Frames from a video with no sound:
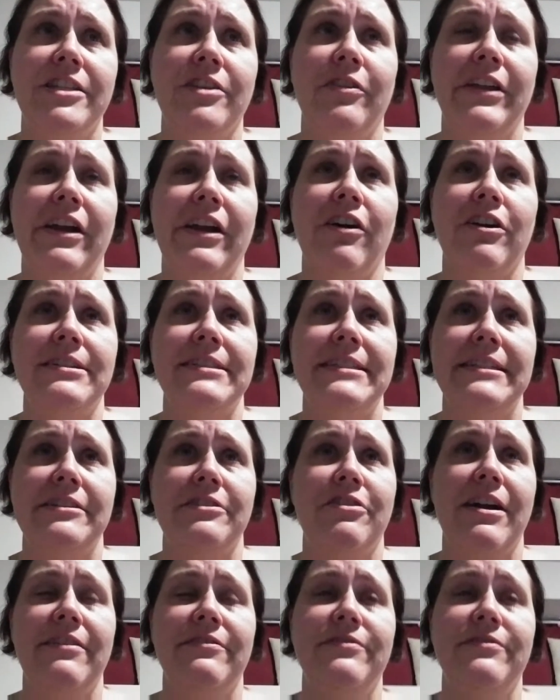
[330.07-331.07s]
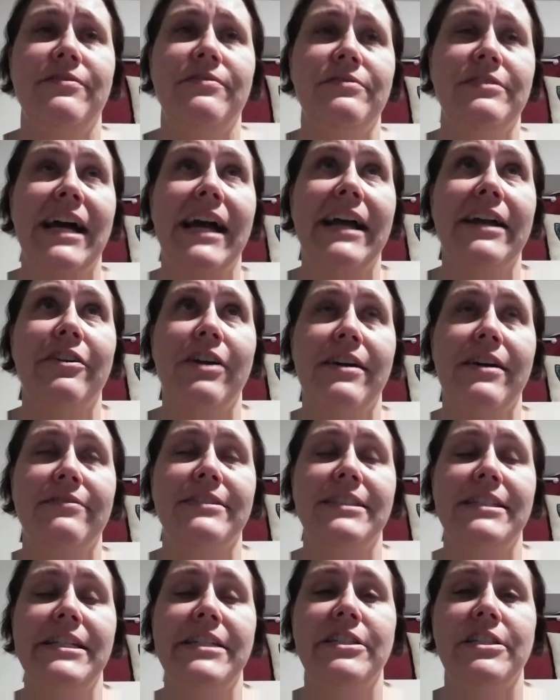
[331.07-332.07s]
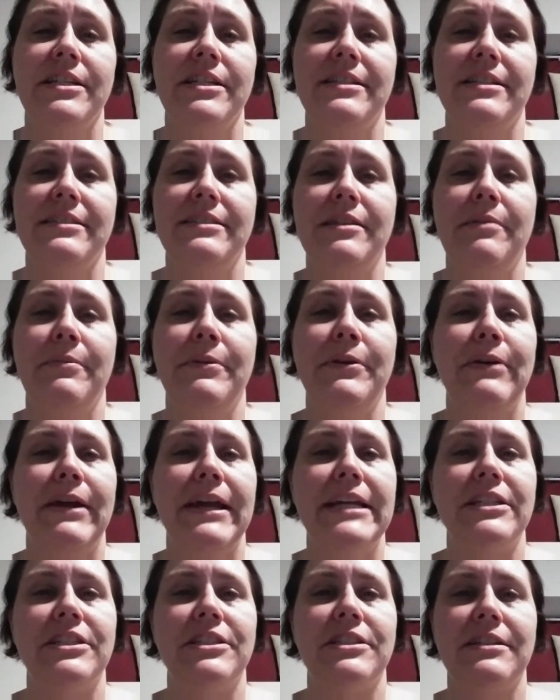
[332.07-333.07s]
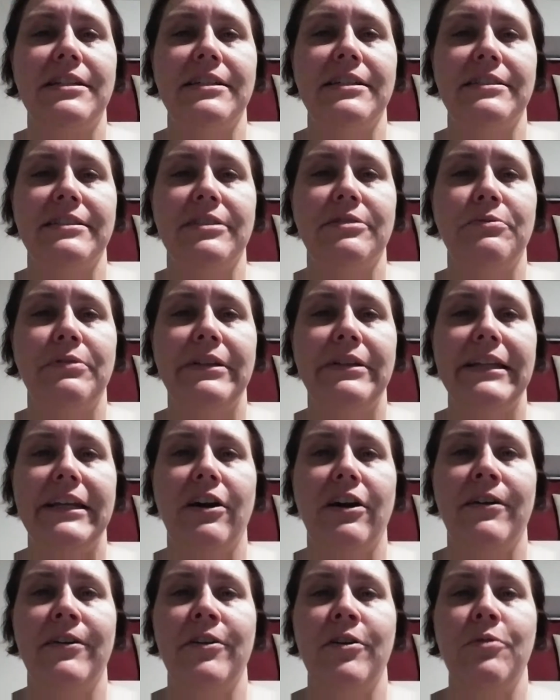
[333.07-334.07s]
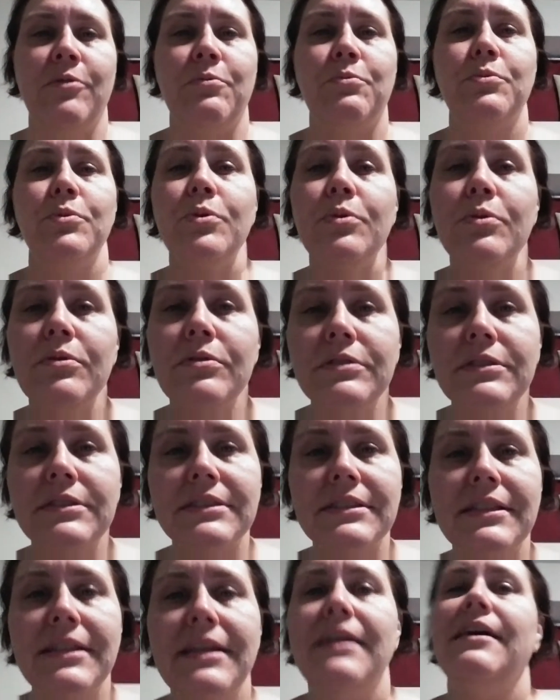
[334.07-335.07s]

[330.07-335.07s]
the only hard diagraph to teach is WH, because there really are no rules